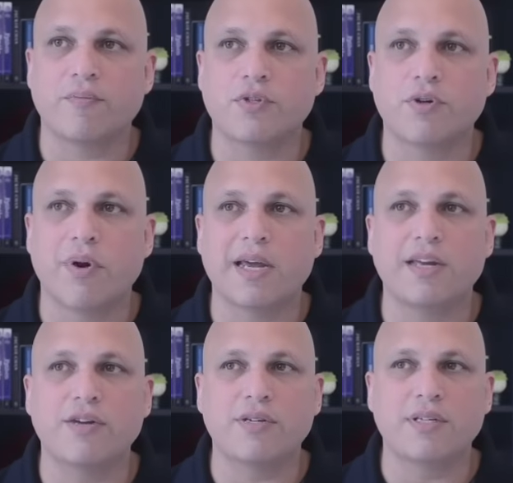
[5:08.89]
So I
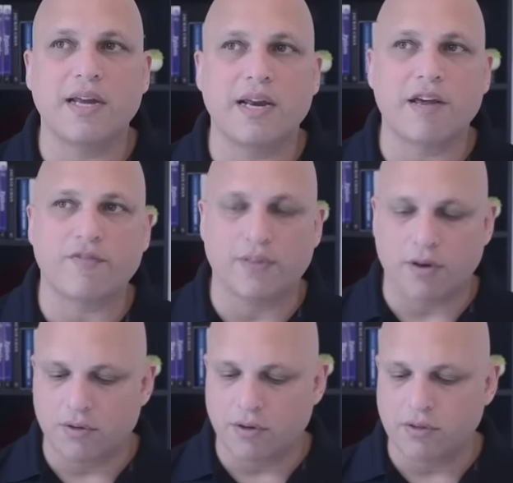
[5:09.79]
can use DNF
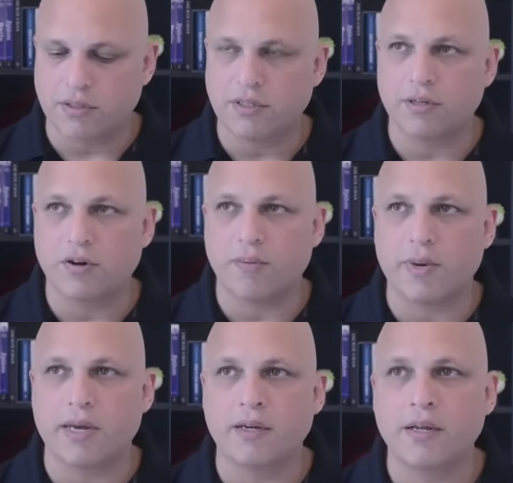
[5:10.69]
download
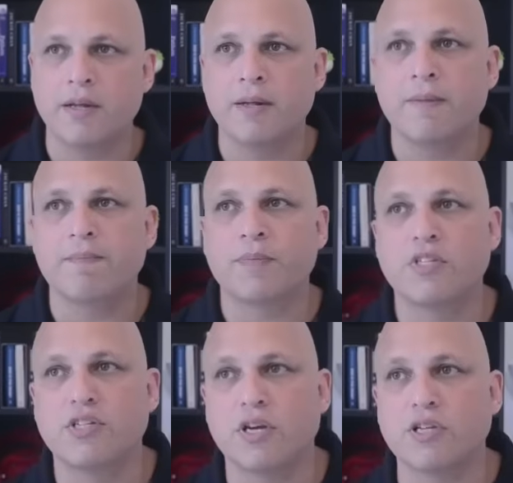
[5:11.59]
command
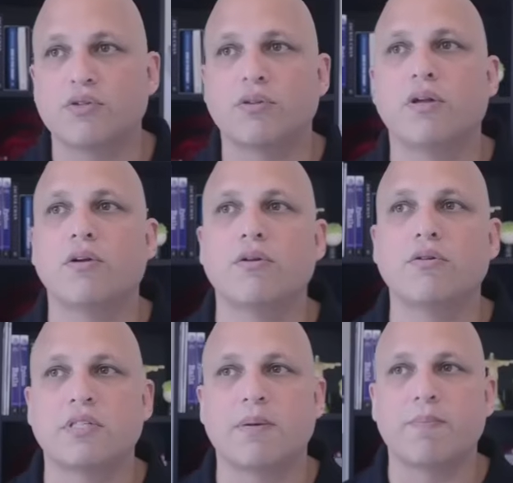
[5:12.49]
just to
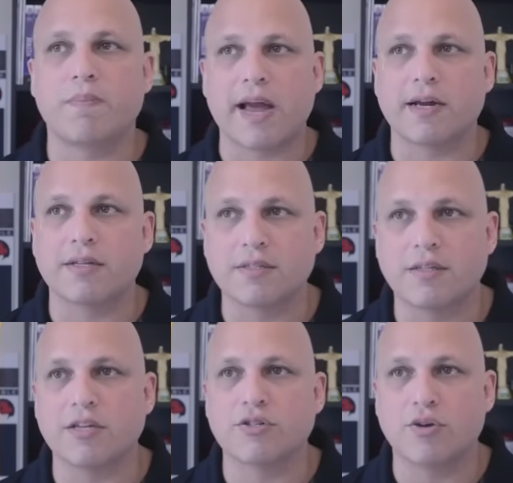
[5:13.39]
download some packets.
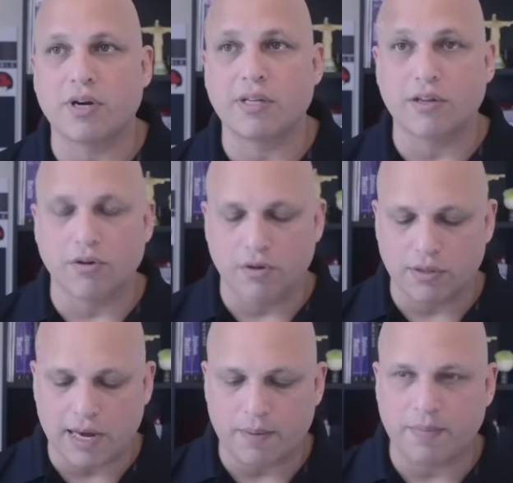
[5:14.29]
This is gonna download
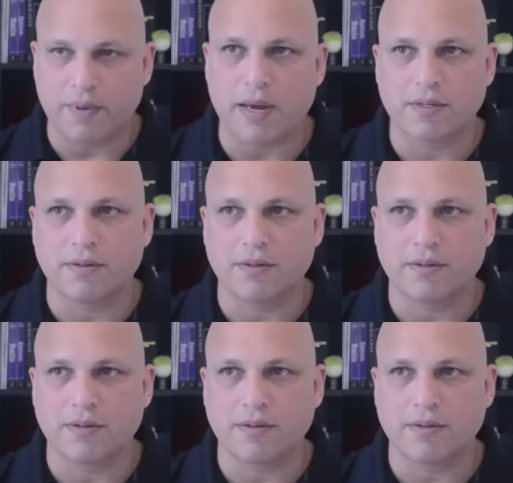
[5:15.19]
the RPMs.